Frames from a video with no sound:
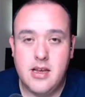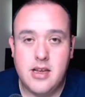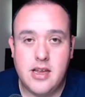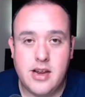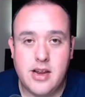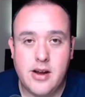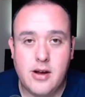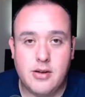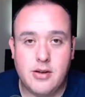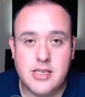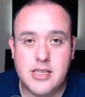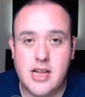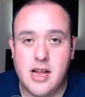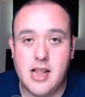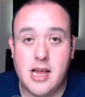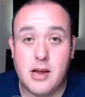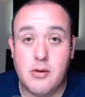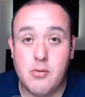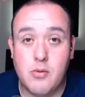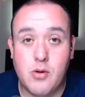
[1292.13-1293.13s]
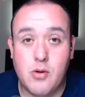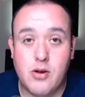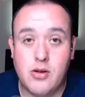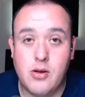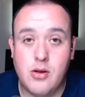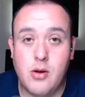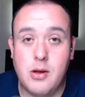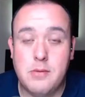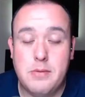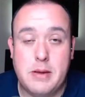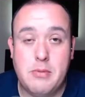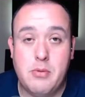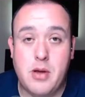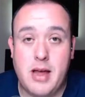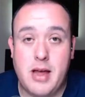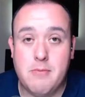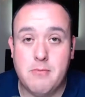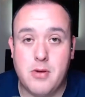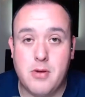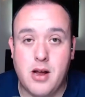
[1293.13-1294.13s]
you know, it's not like we're the only people
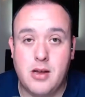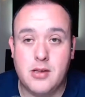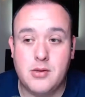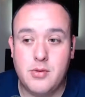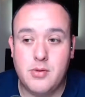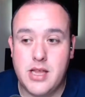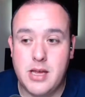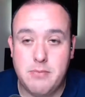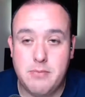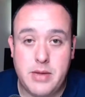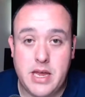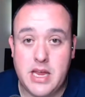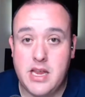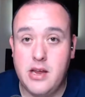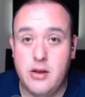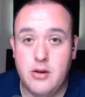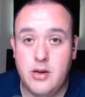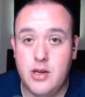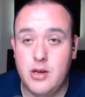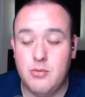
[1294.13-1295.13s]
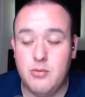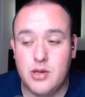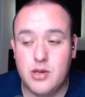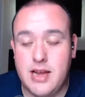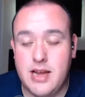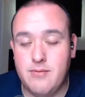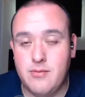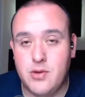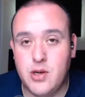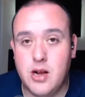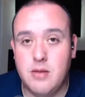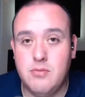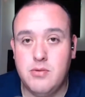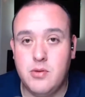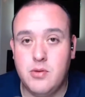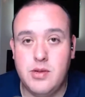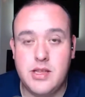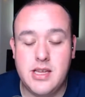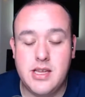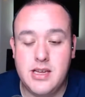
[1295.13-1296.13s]
having problems with it. Big YouTubers having
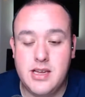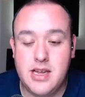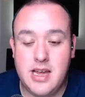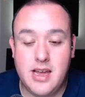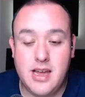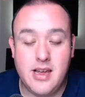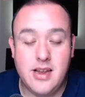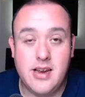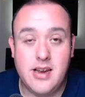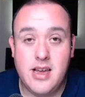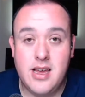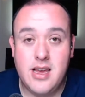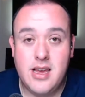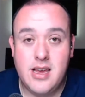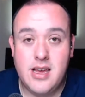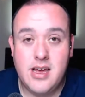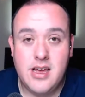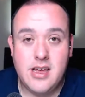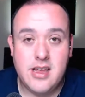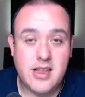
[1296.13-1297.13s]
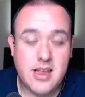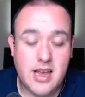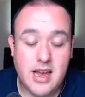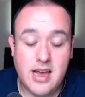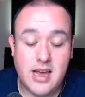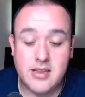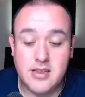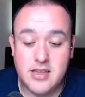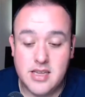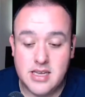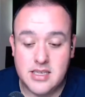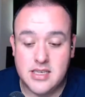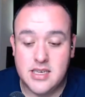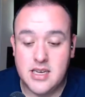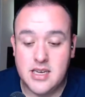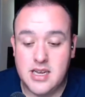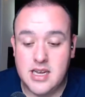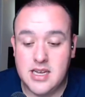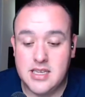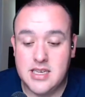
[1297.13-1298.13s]
trouble with it, and yeah, it's
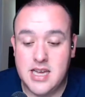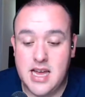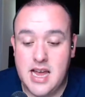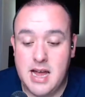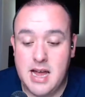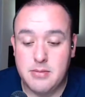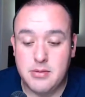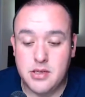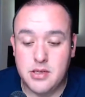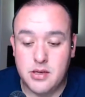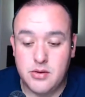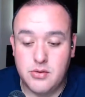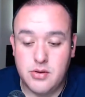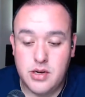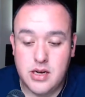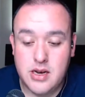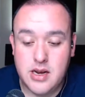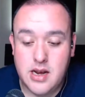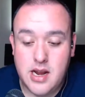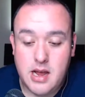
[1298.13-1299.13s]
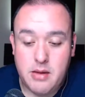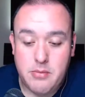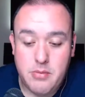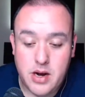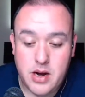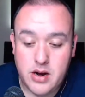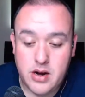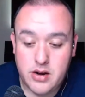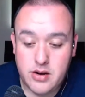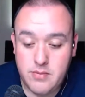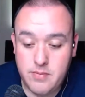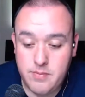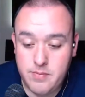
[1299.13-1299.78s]
a it's an absolute nightmare.